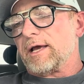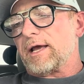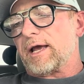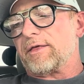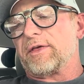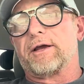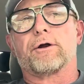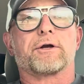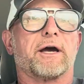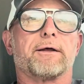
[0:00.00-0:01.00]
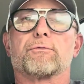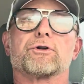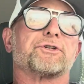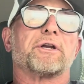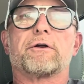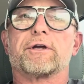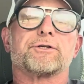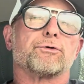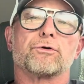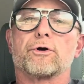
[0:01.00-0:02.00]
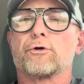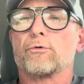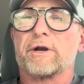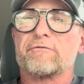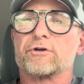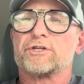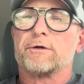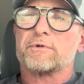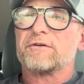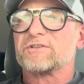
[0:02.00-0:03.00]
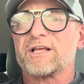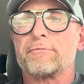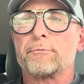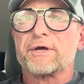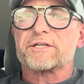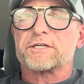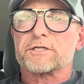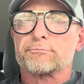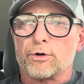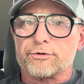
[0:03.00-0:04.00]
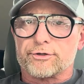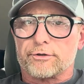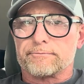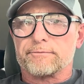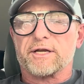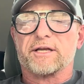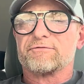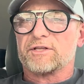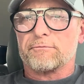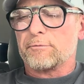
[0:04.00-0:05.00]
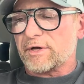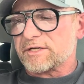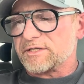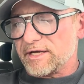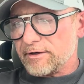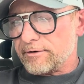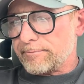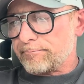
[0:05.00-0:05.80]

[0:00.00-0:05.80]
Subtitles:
and they are kind of mercenaries who will go to whatever gym gives them the best exposure and gives them the best deal.